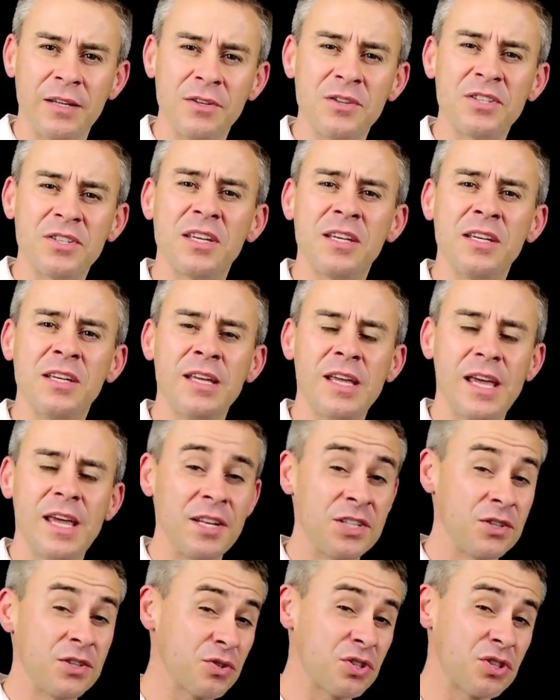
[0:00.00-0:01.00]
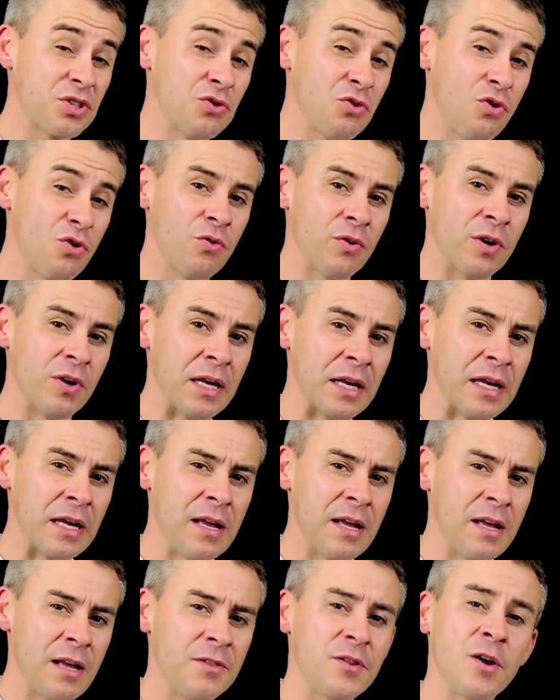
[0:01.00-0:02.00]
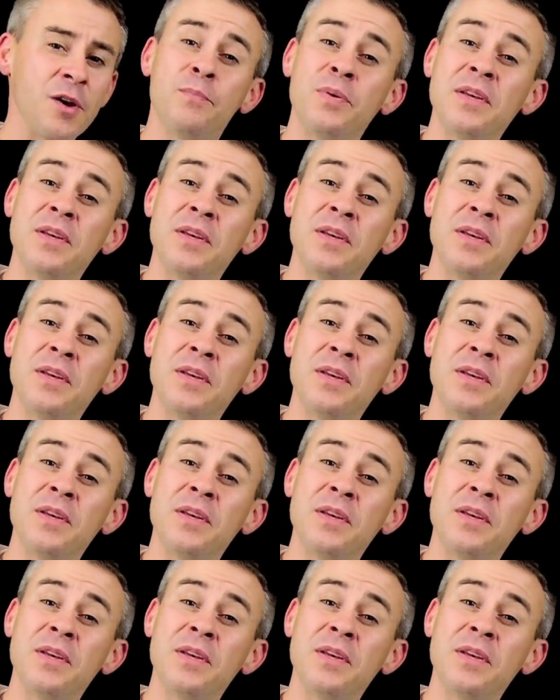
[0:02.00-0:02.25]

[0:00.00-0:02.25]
You see, it's your story that